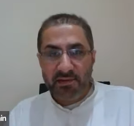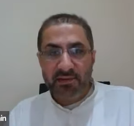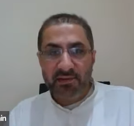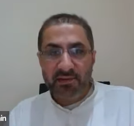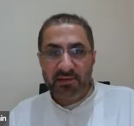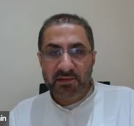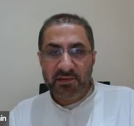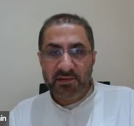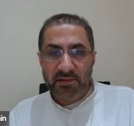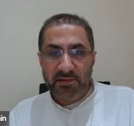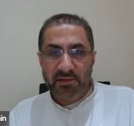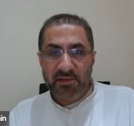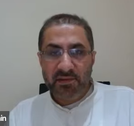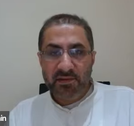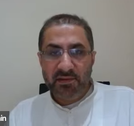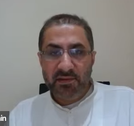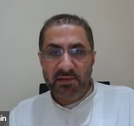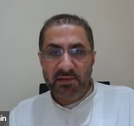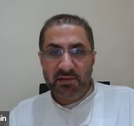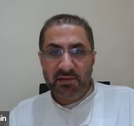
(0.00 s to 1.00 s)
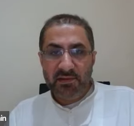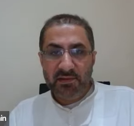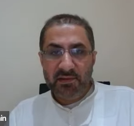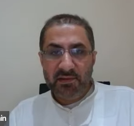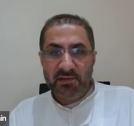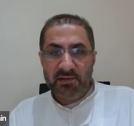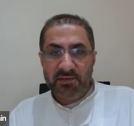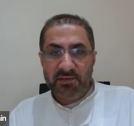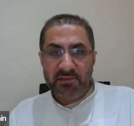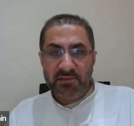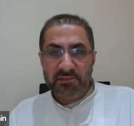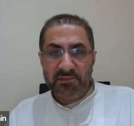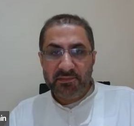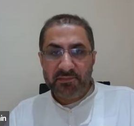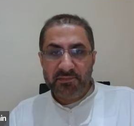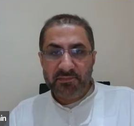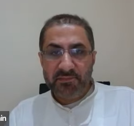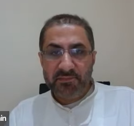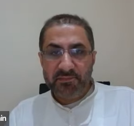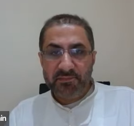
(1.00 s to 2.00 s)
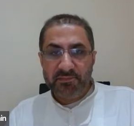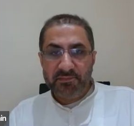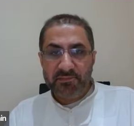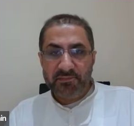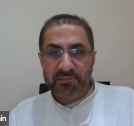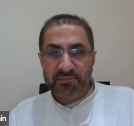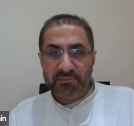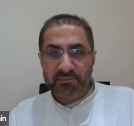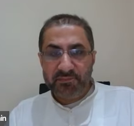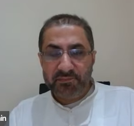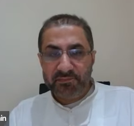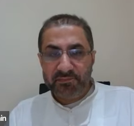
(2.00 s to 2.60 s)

No one is speaking in this clip.